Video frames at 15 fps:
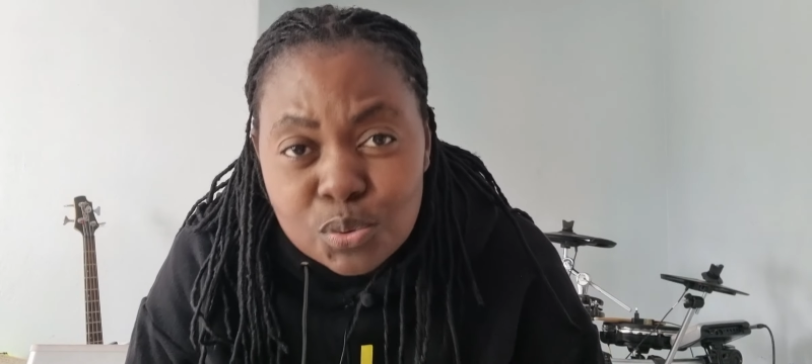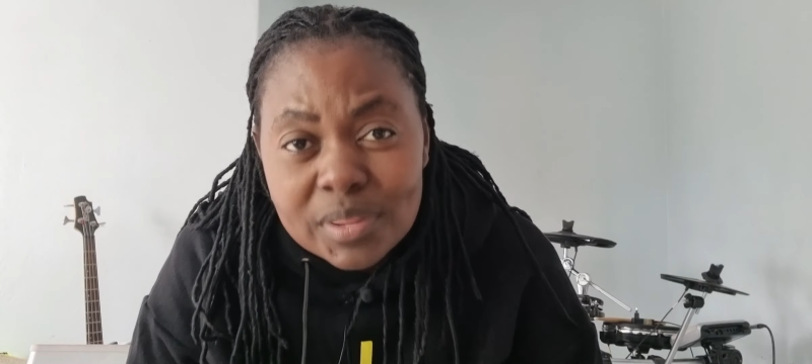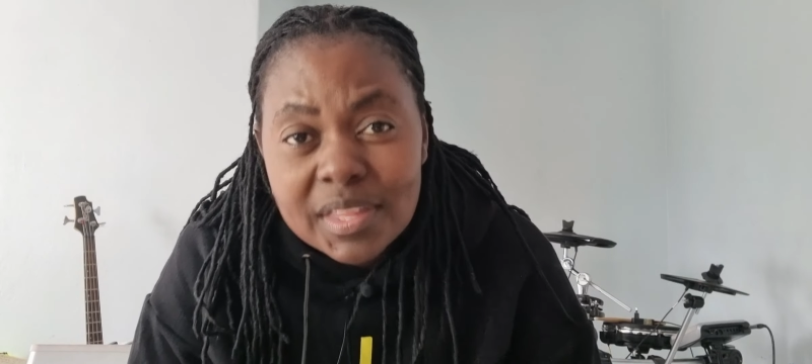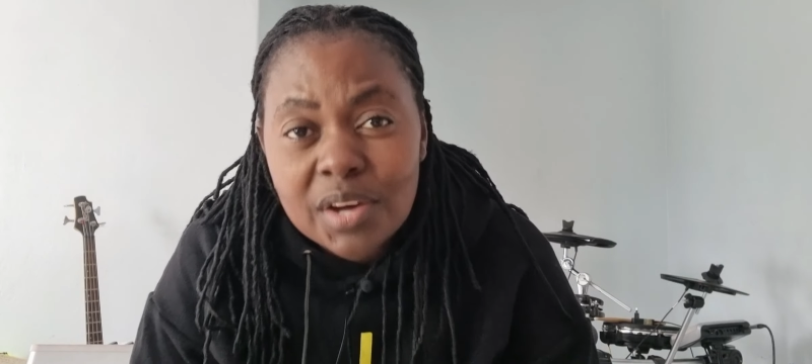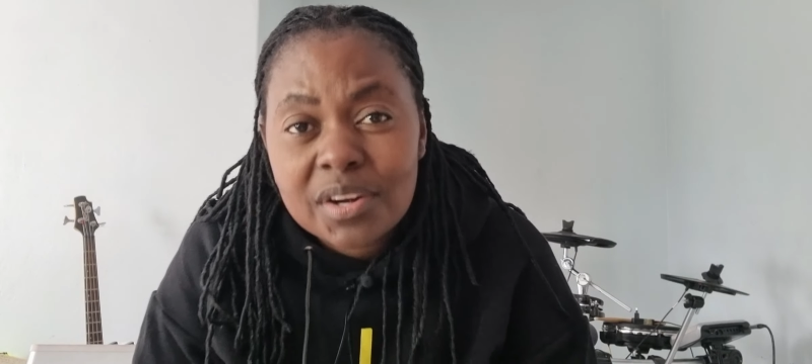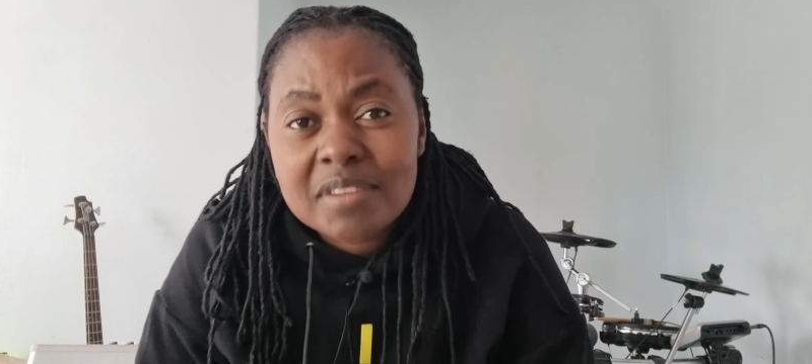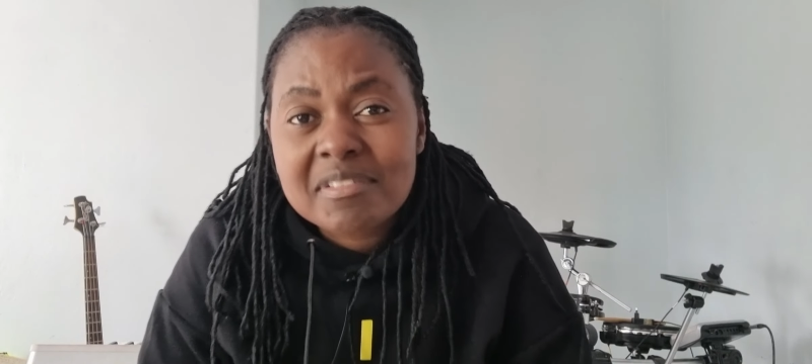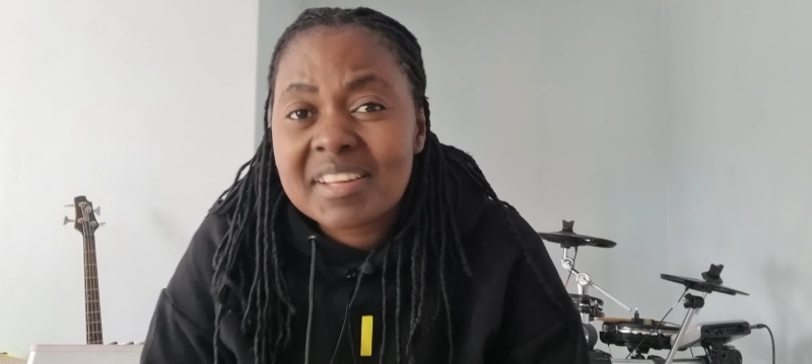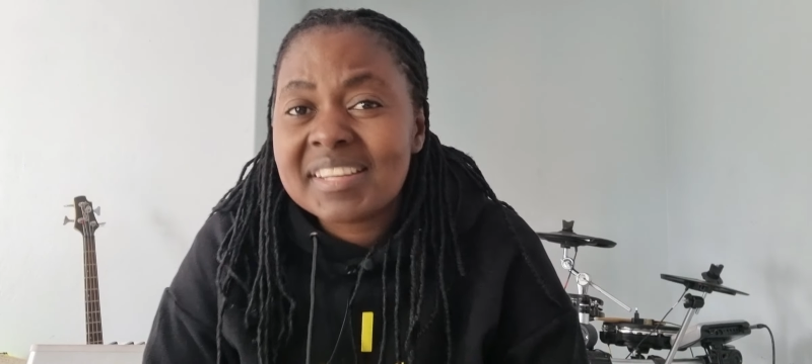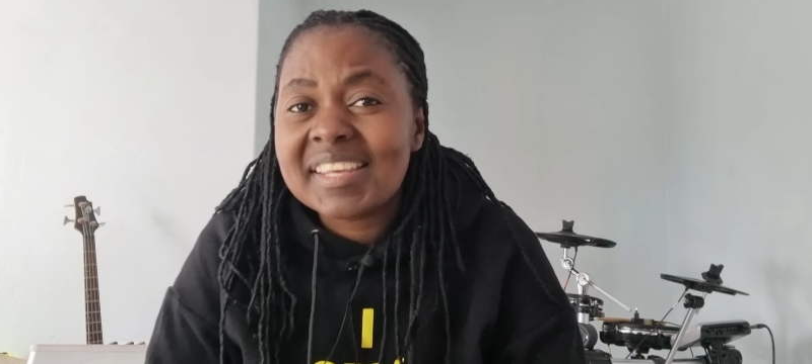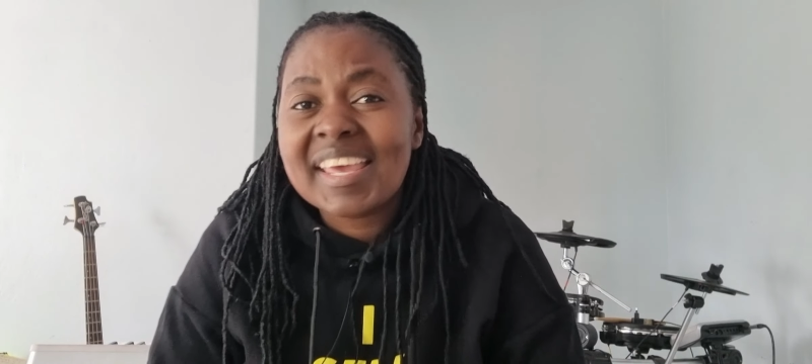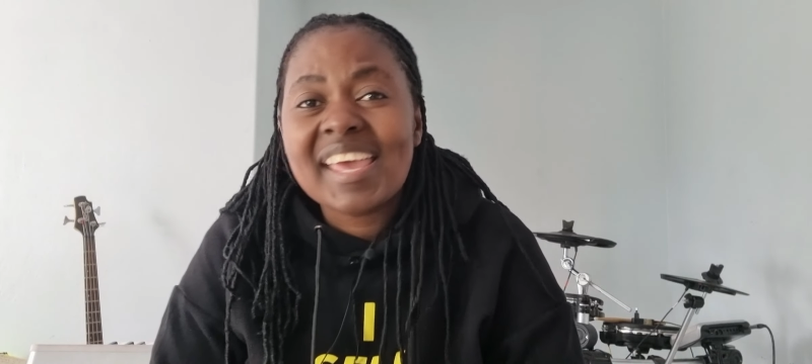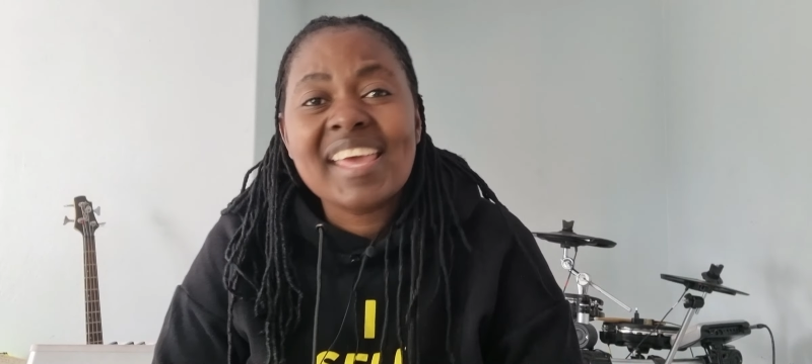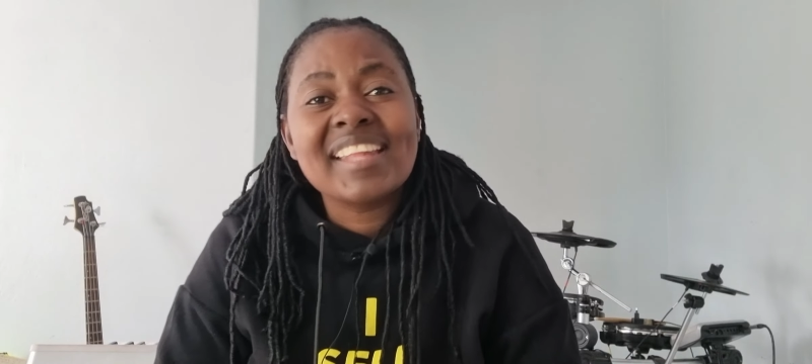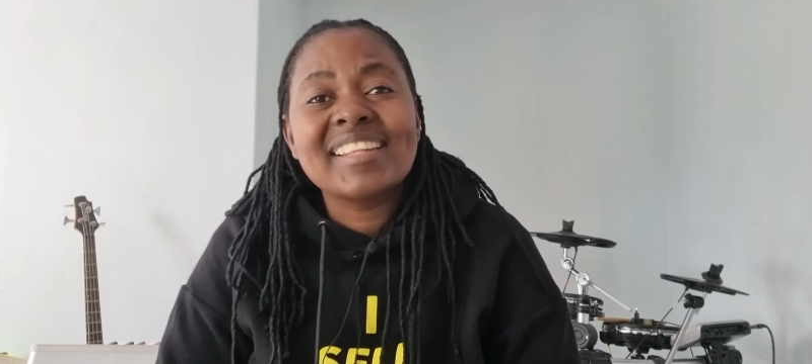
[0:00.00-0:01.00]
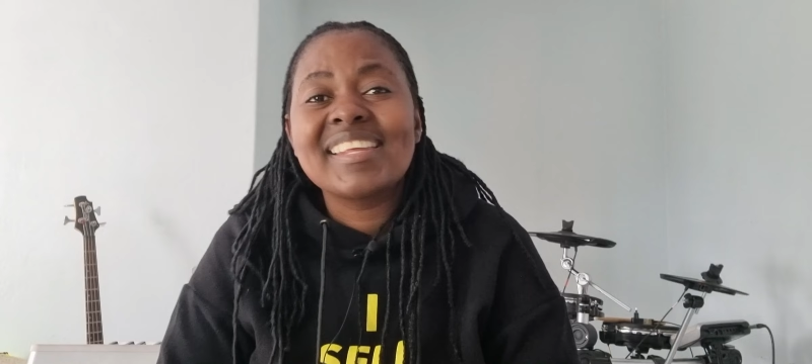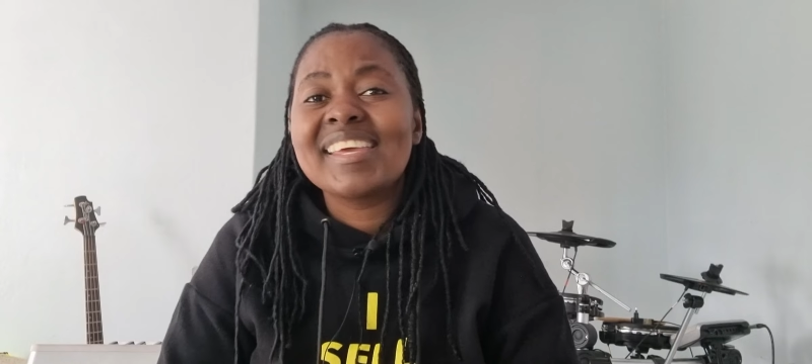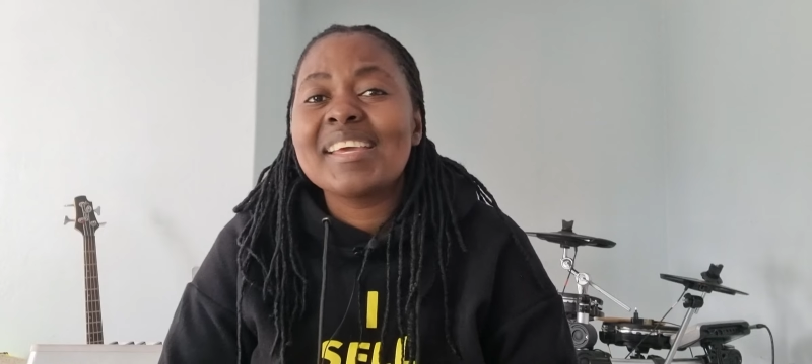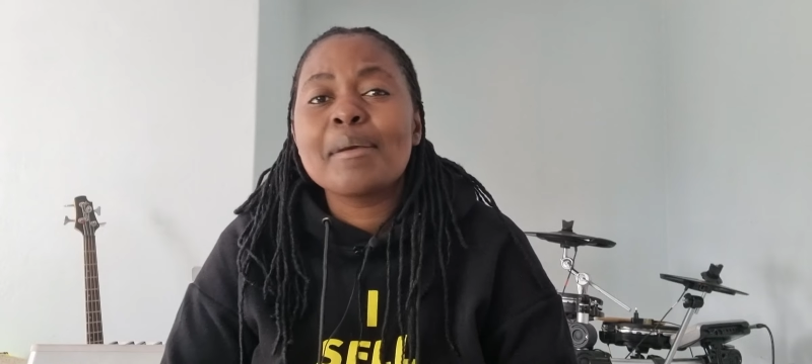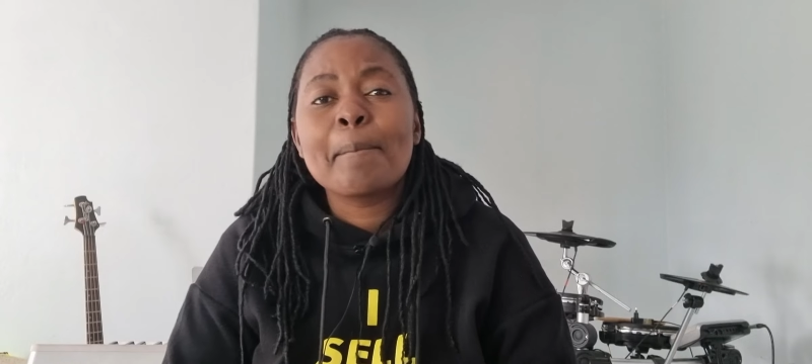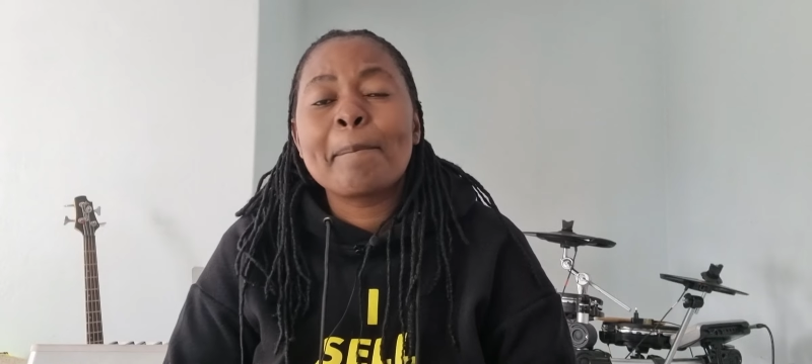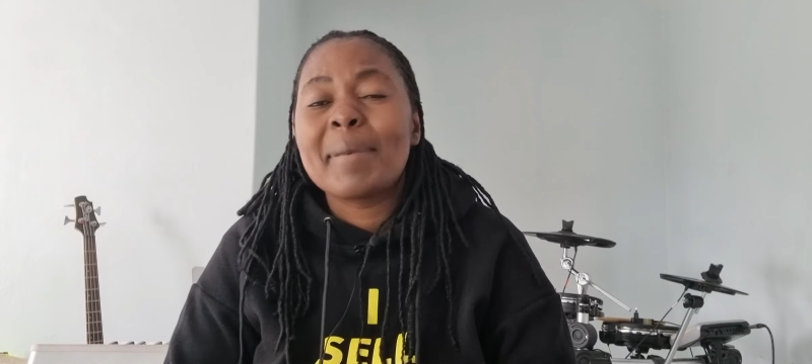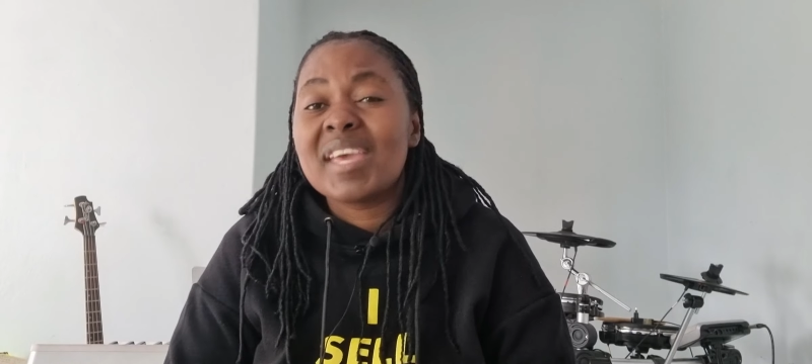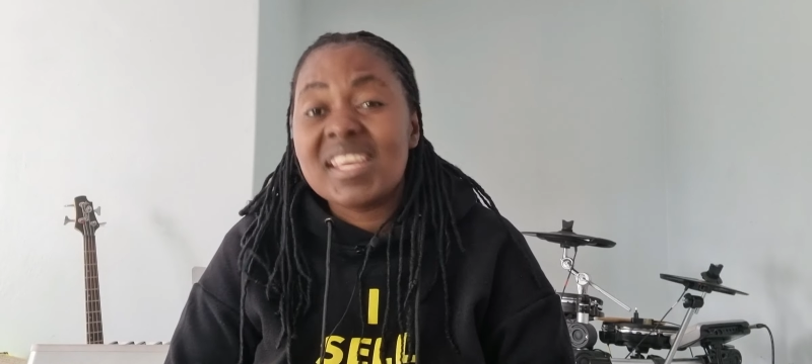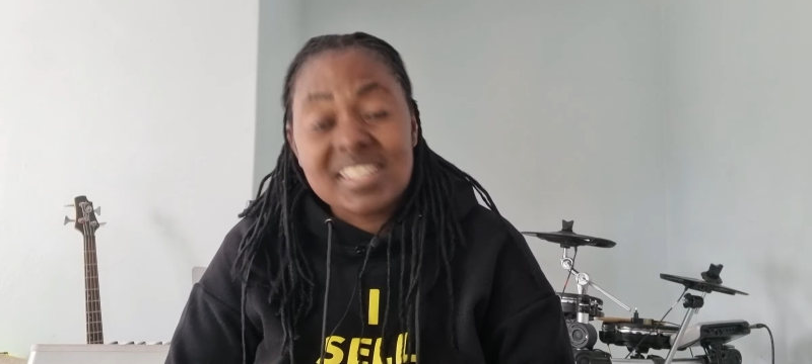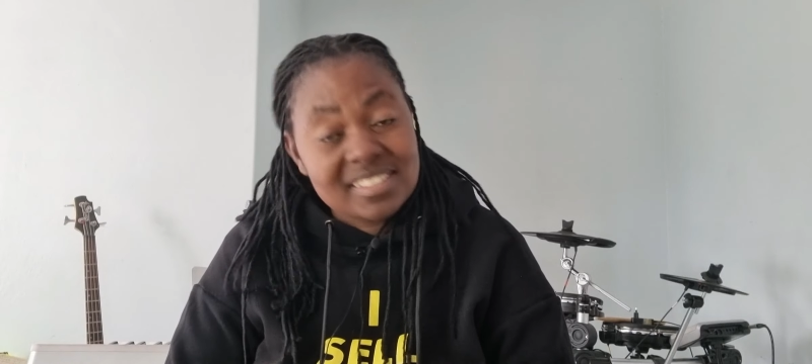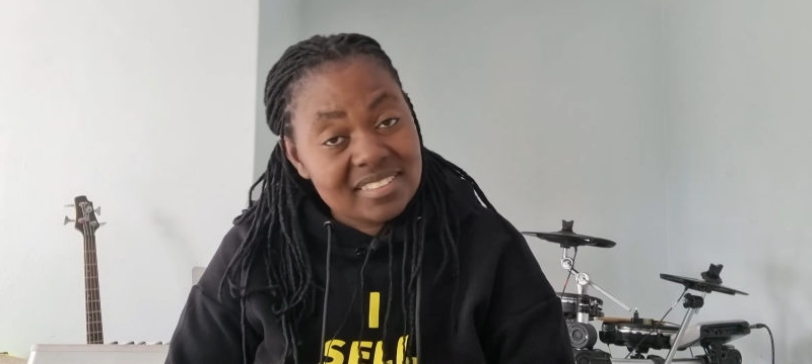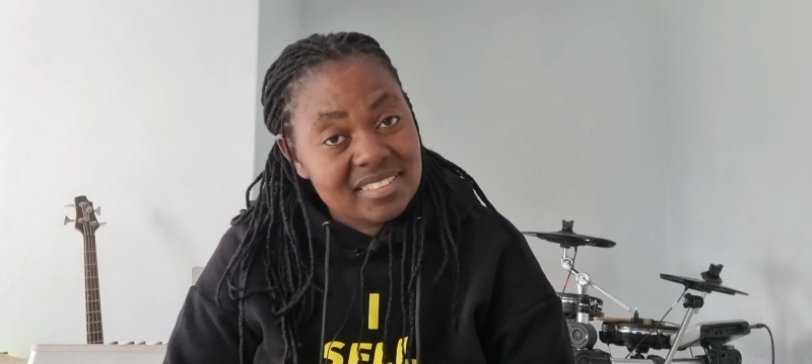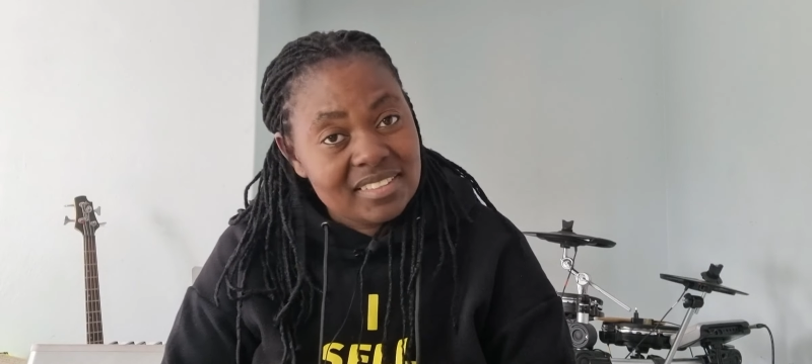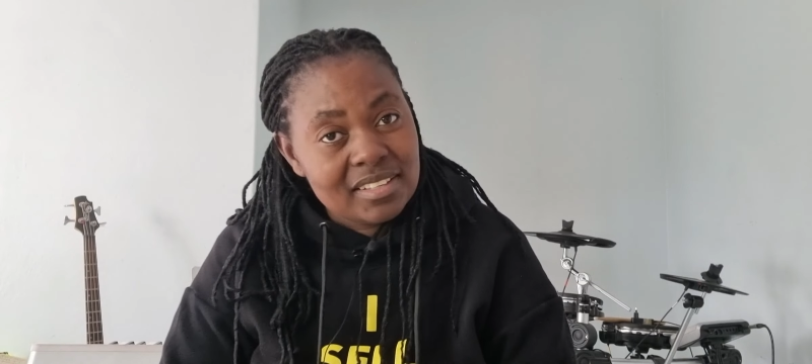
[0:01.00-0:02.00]
without even getting
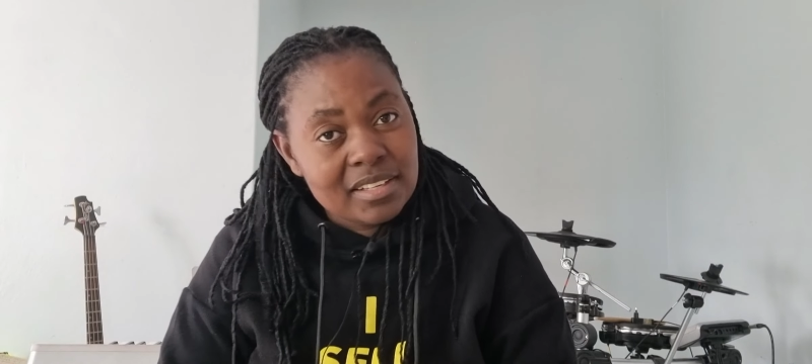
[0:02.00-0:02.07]
paid,